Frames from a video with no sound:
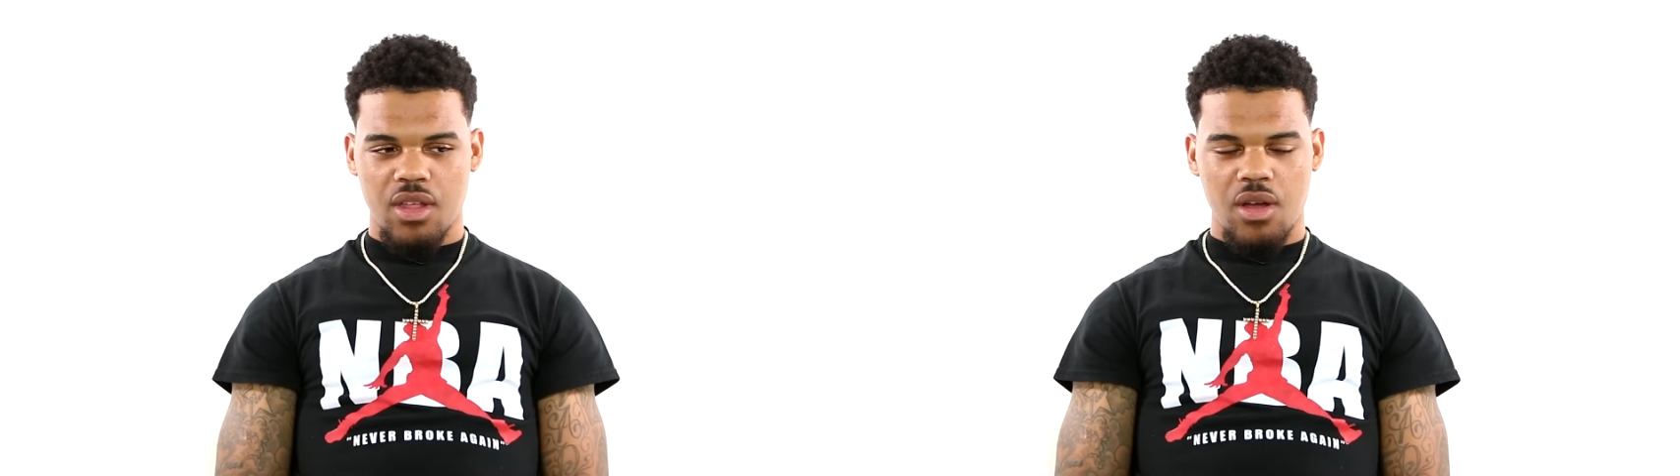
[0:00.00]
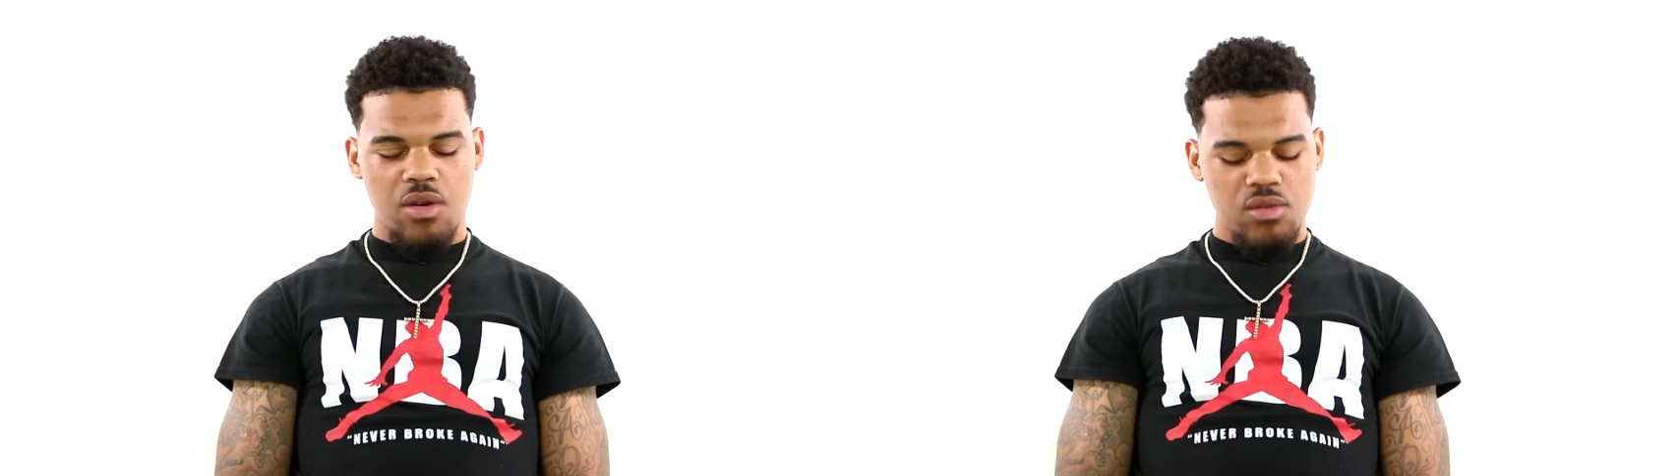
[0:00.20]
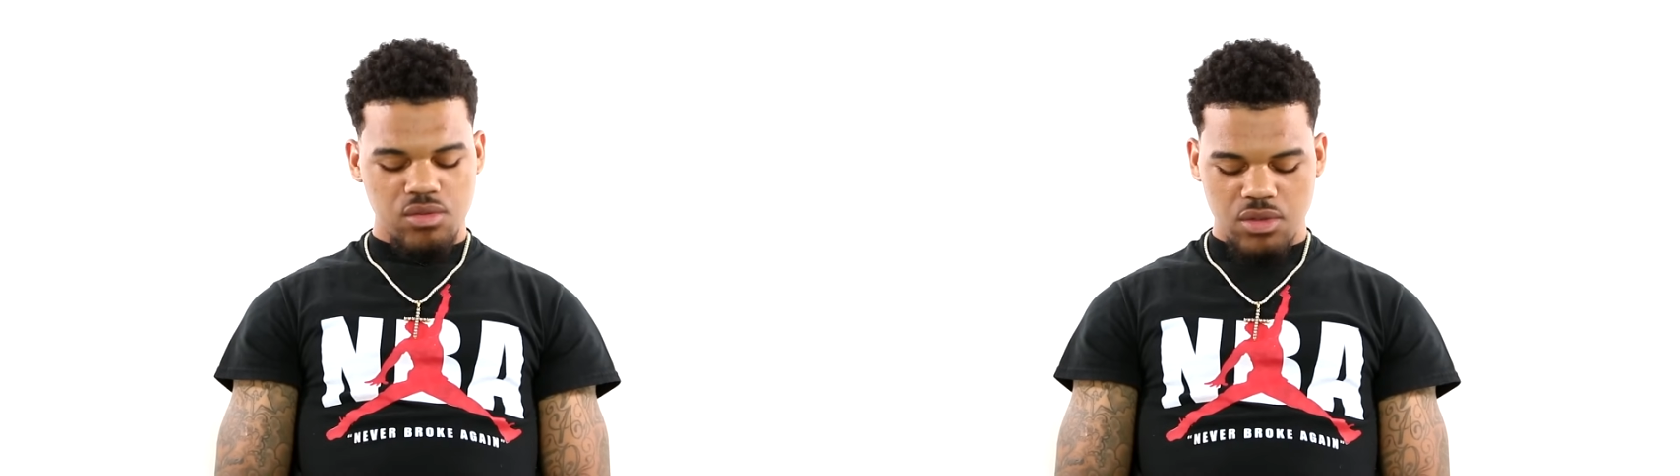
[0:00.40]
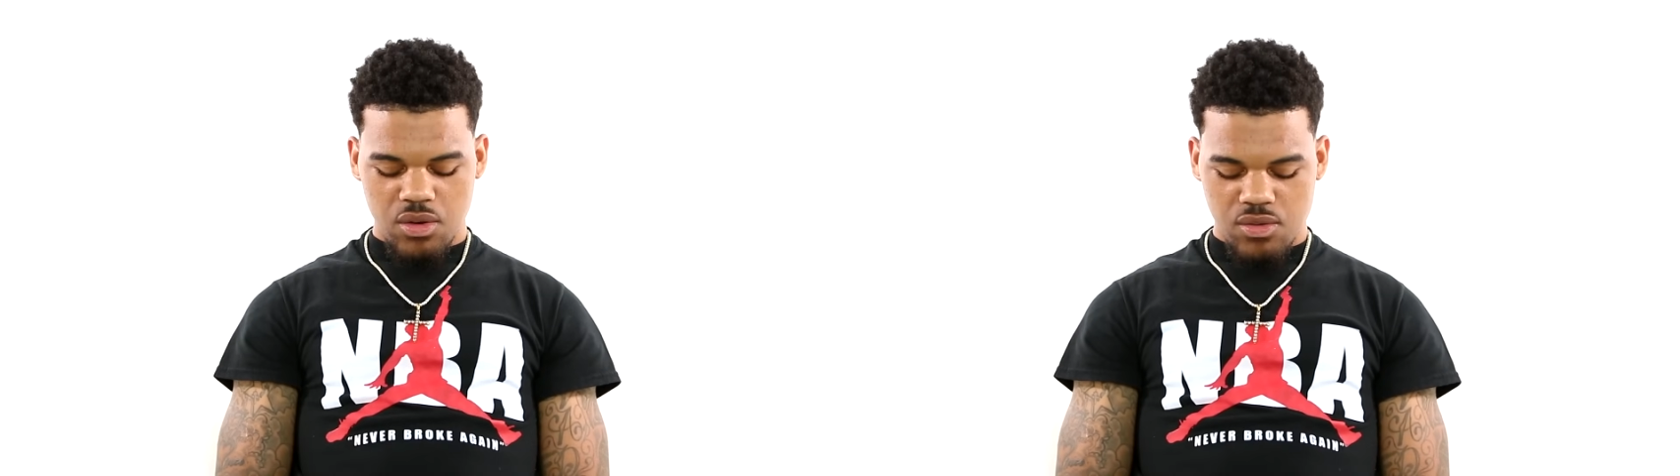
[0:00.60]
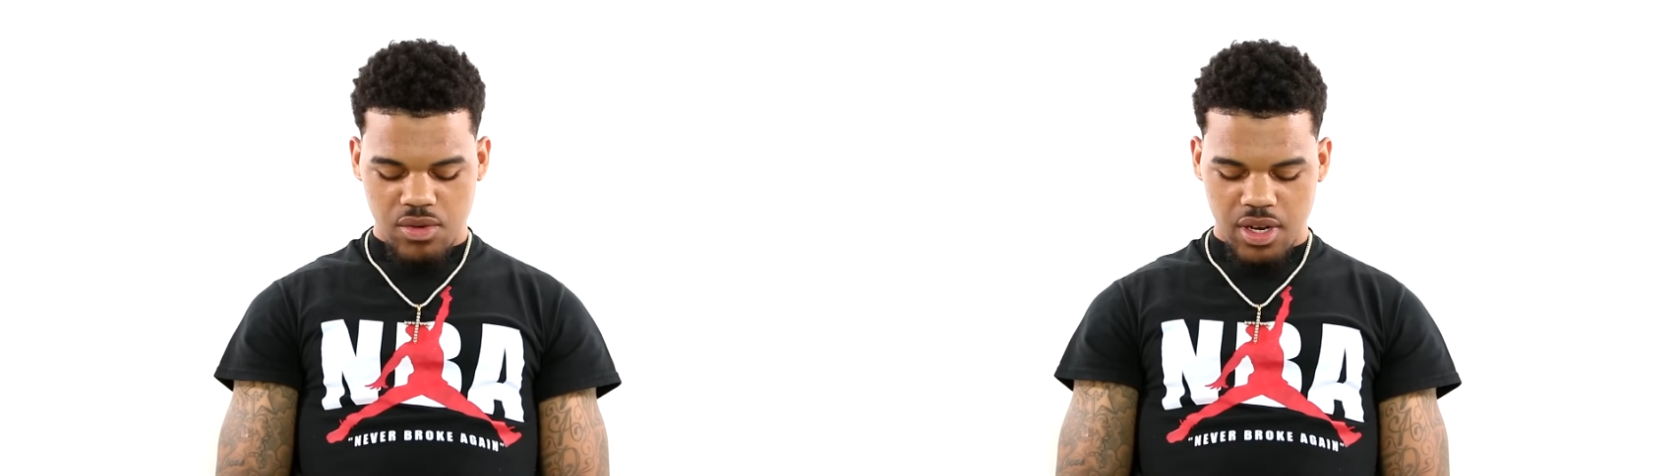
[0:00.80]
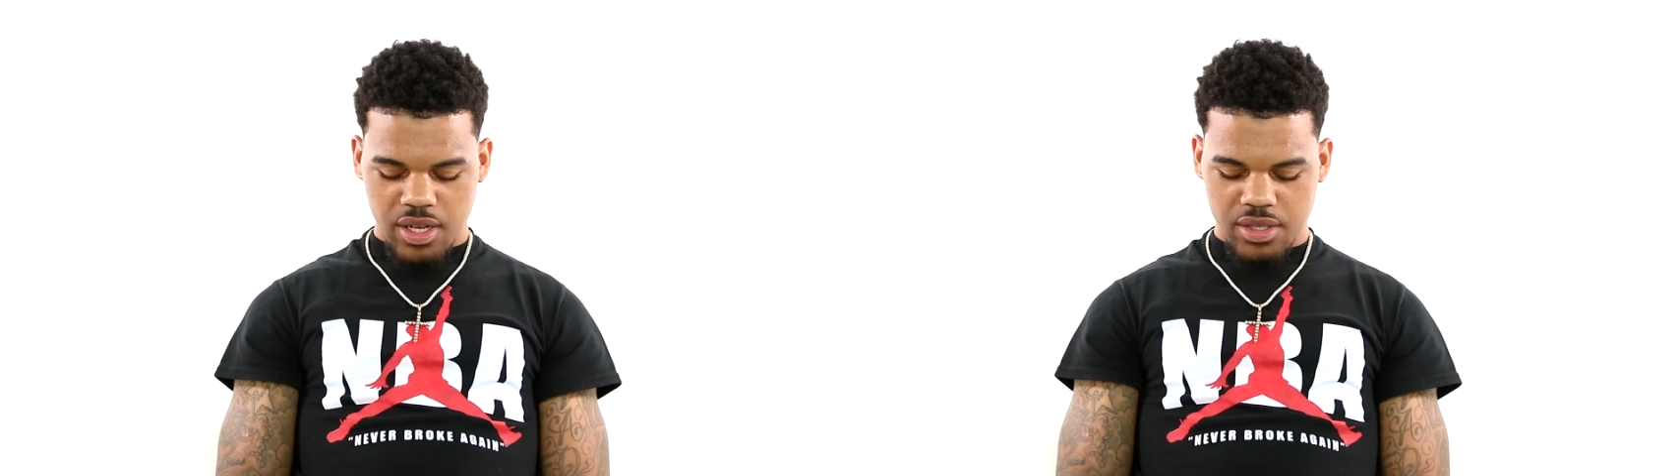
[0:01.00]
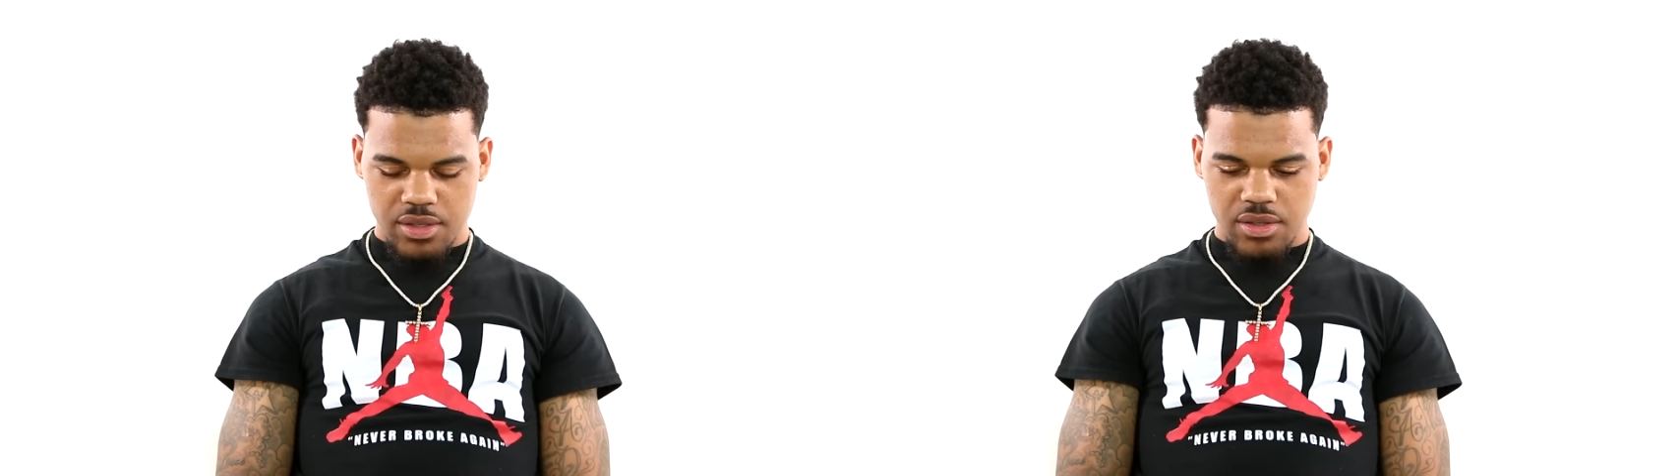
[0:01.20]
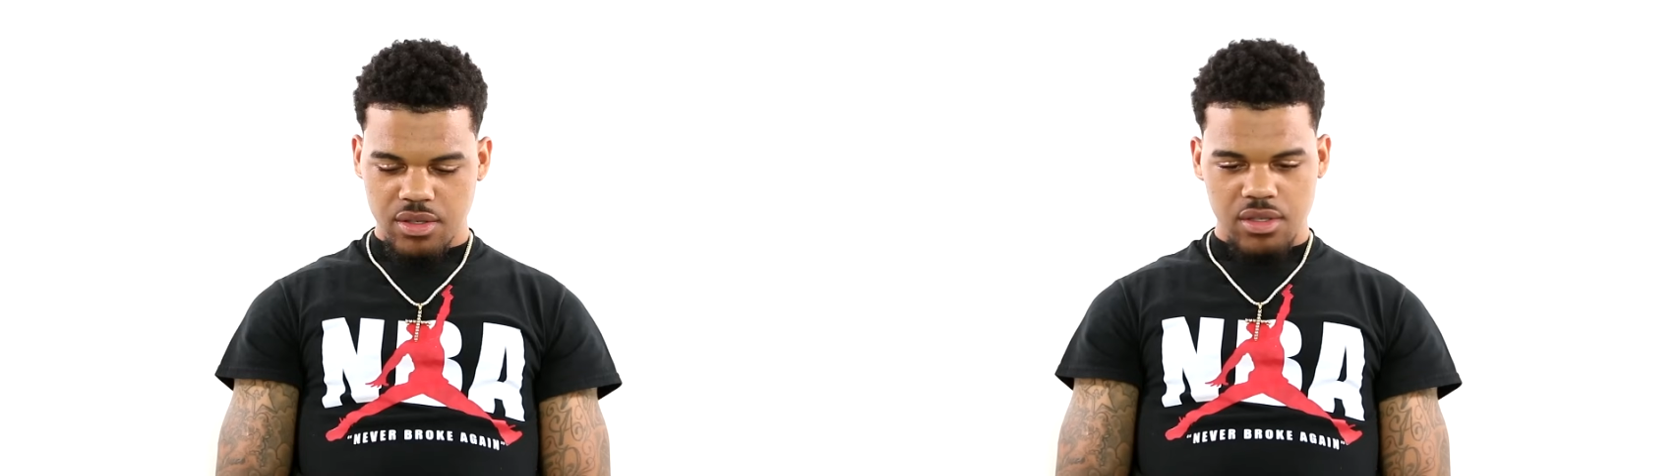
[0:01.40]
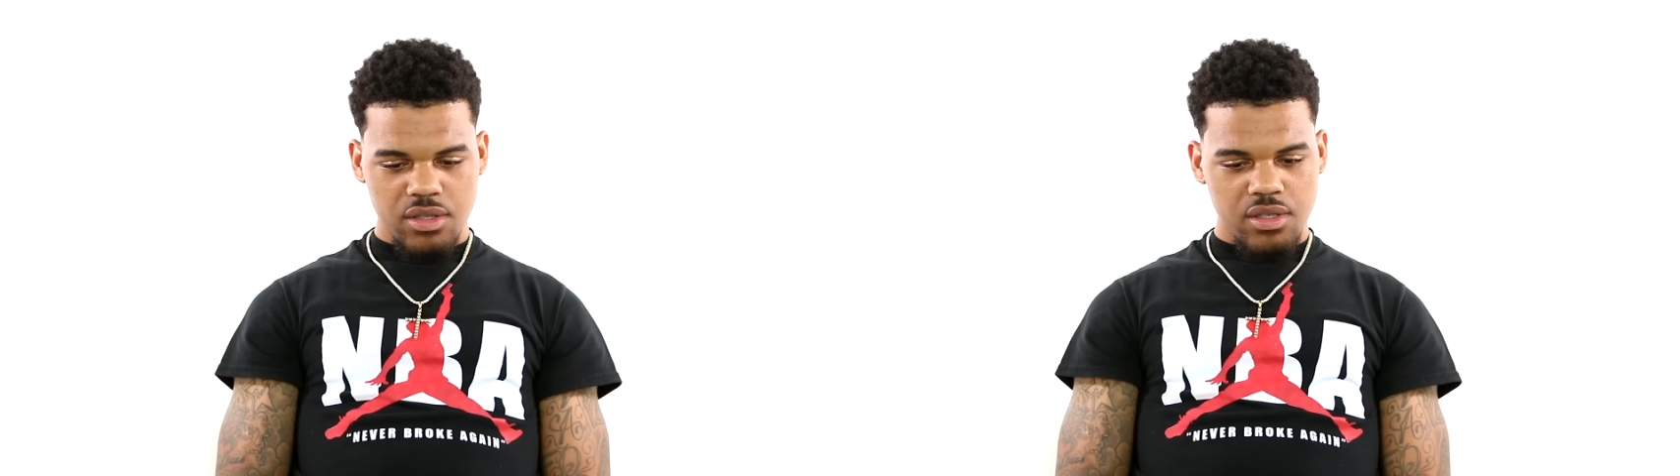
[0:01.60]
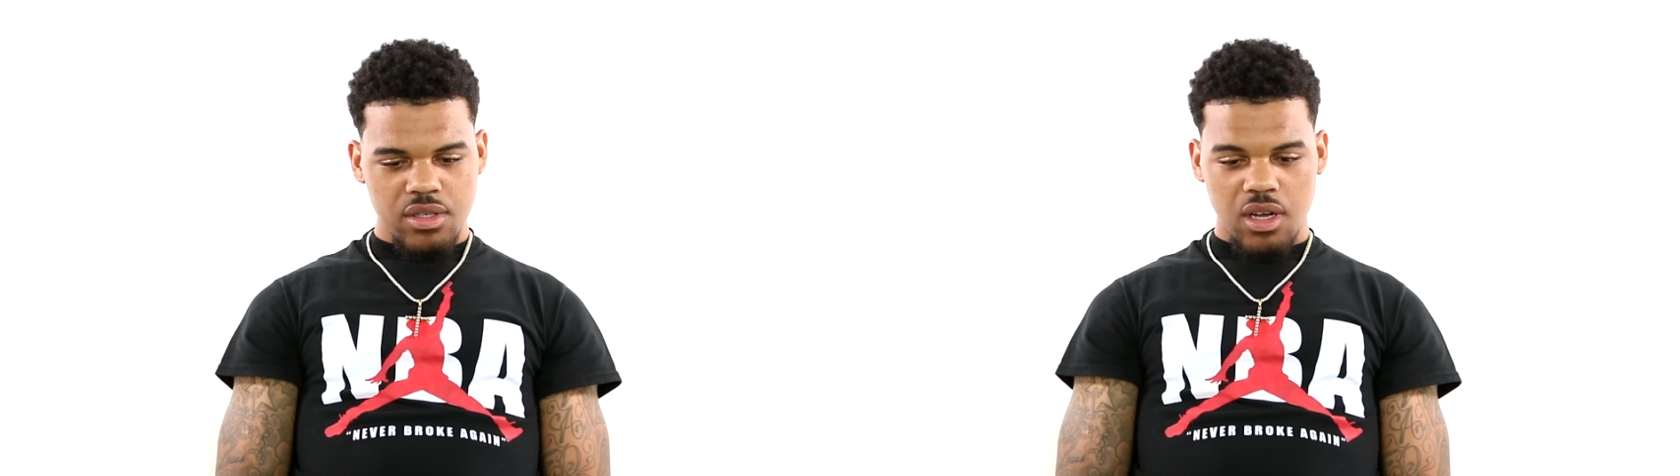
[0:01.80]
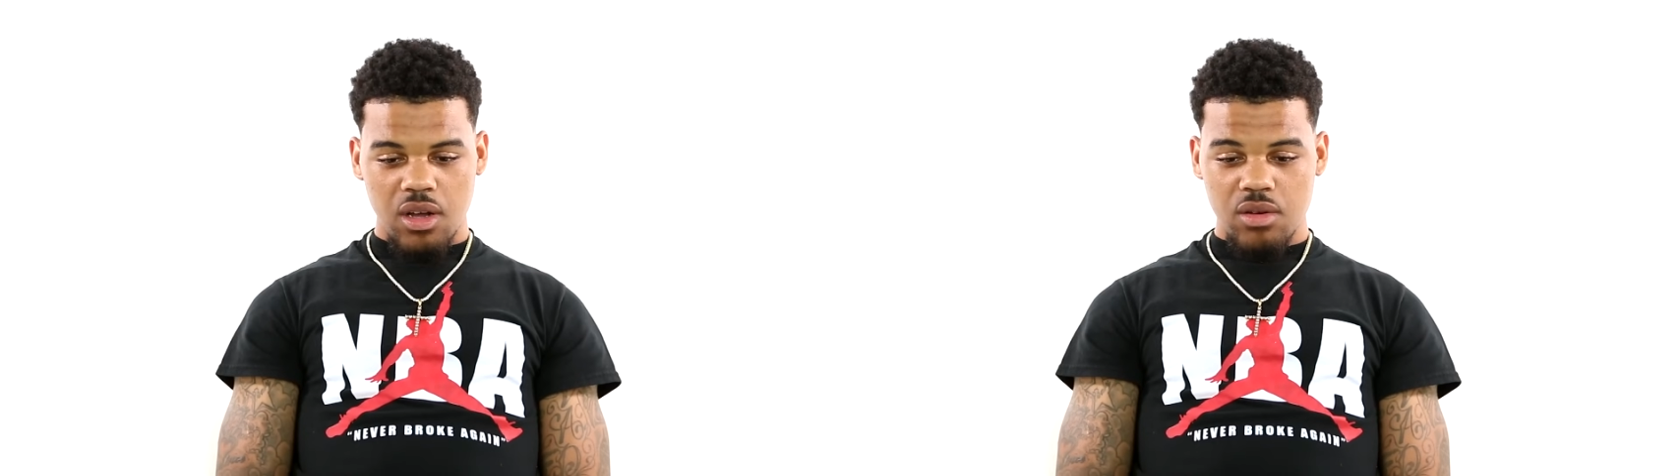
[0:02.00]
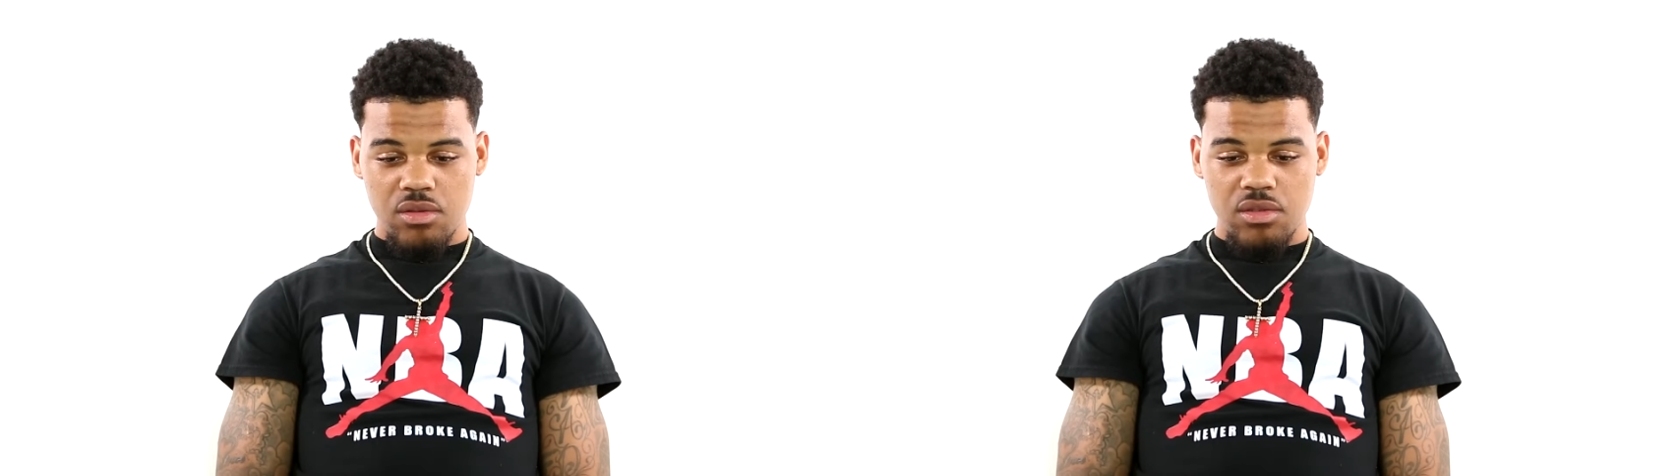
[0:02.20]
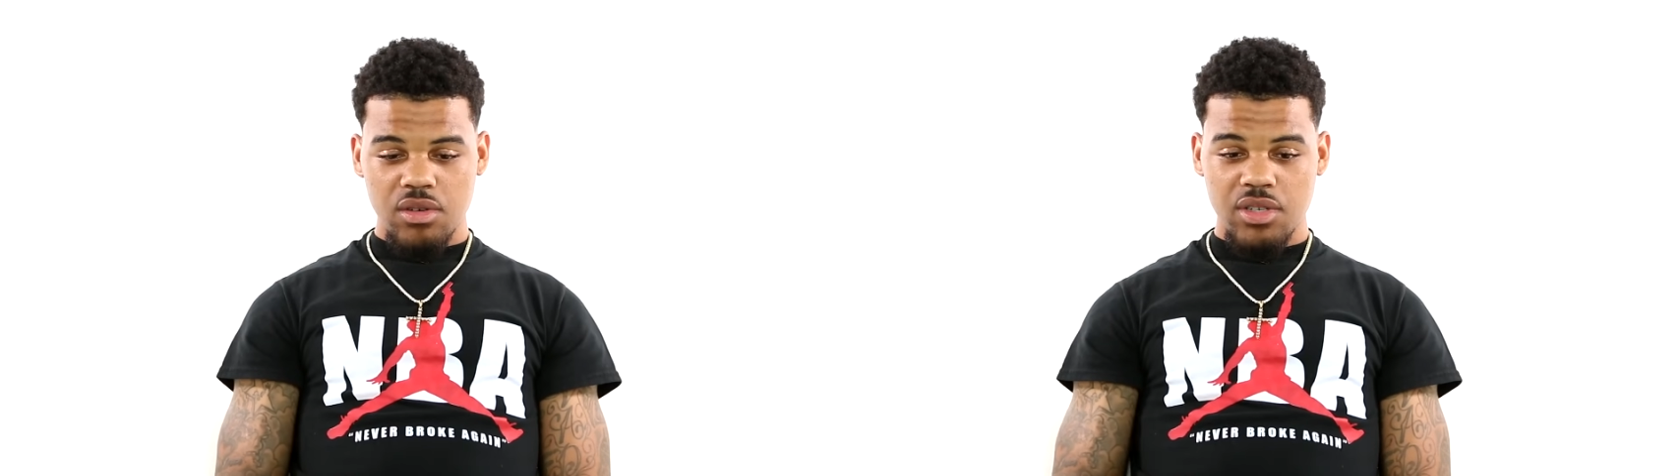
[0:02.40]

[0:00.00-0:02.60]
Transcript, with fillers: I don't know, like. I don't know,